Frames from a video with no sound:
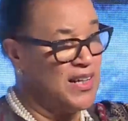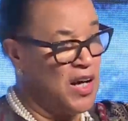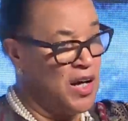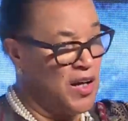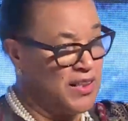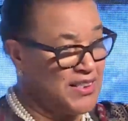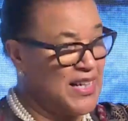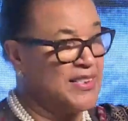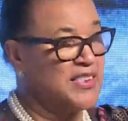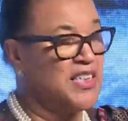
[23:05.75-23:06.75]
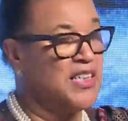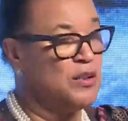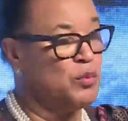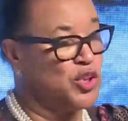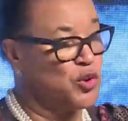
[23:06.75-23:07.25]
a
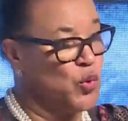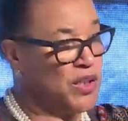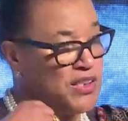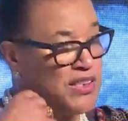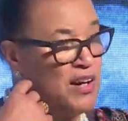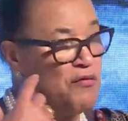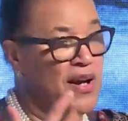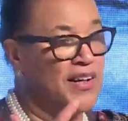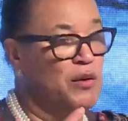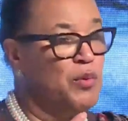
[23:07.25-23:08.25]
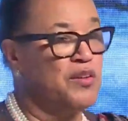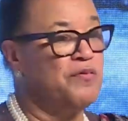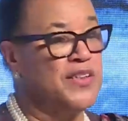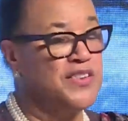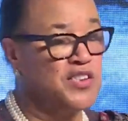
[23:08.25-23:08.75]
centre which works directly with the
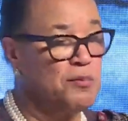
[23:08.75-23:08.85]
funds